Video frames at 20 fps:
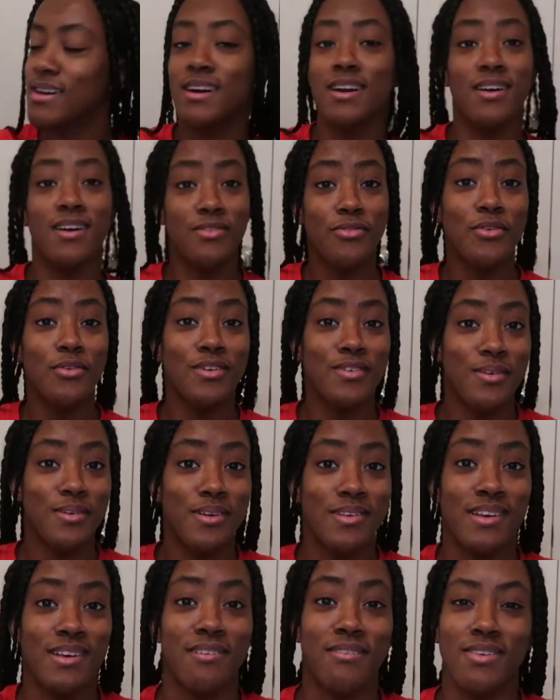it's
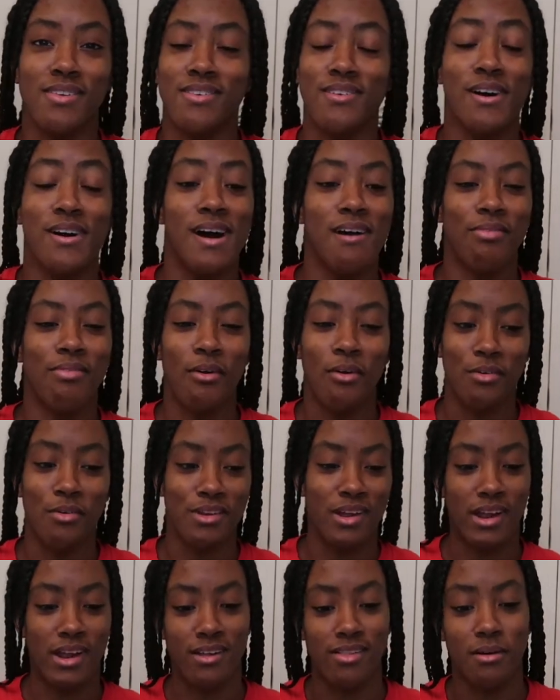4:27, so I have the whole
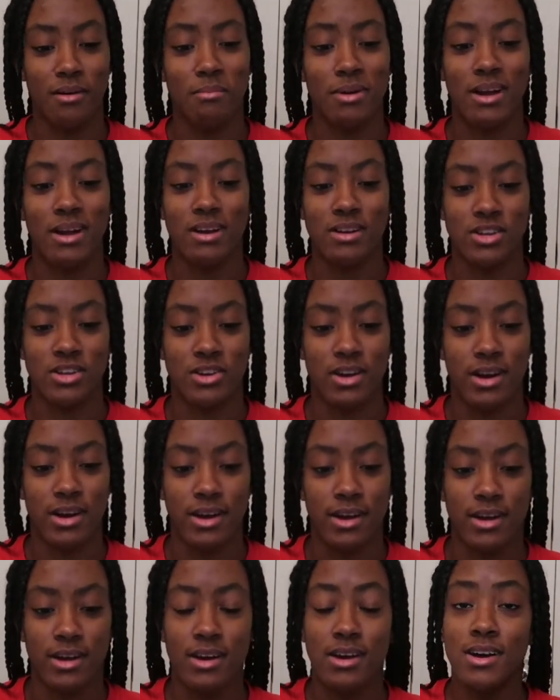day to let my hair
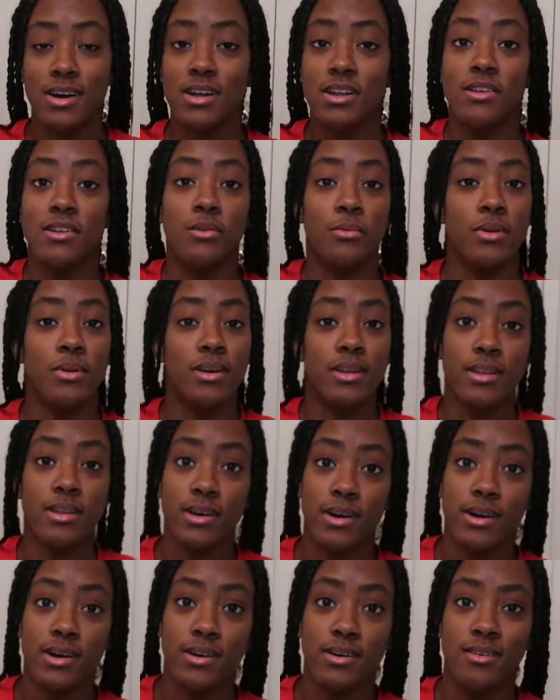dry, do what it
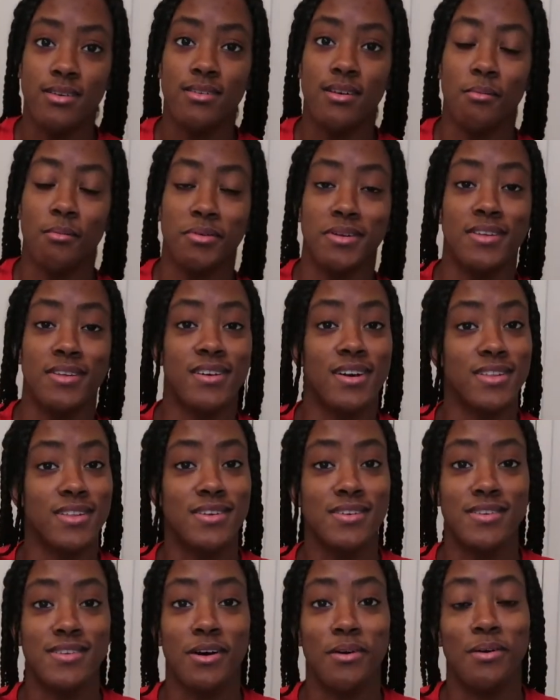does. I'm gonna take
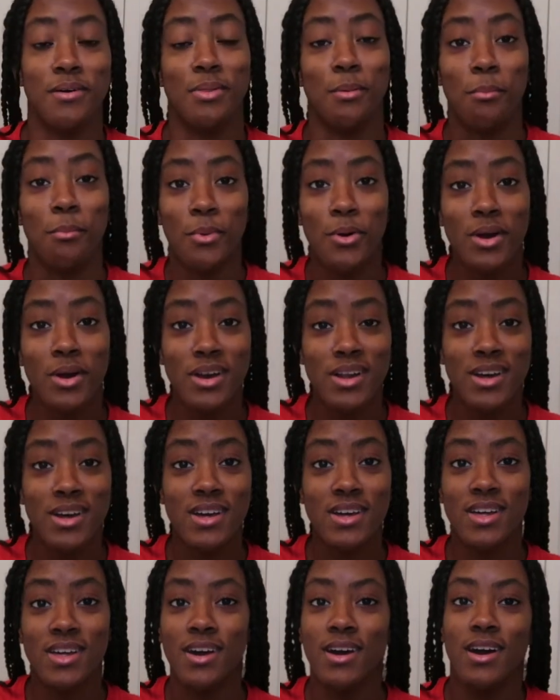these out in the
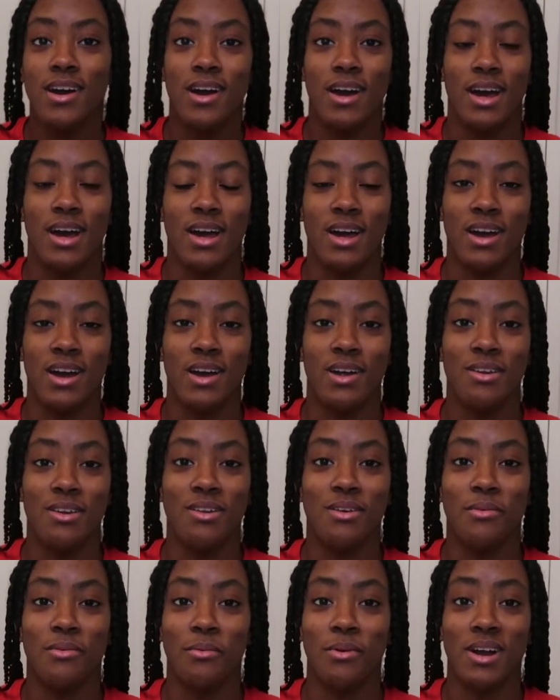morning and
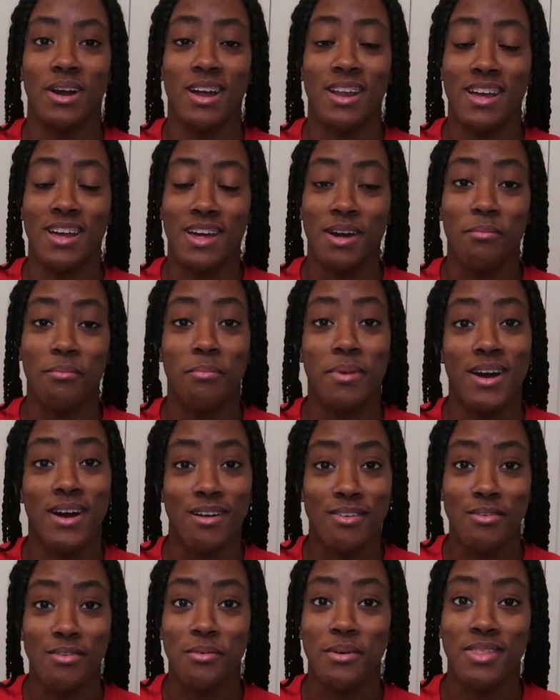we're gonna get back
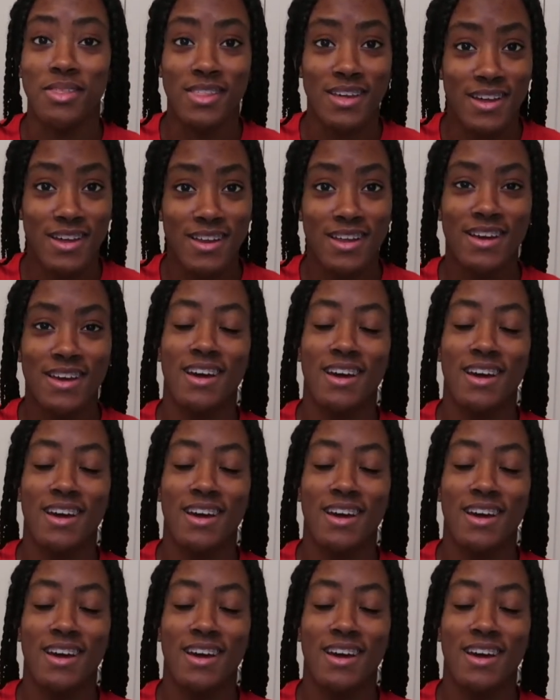to it then.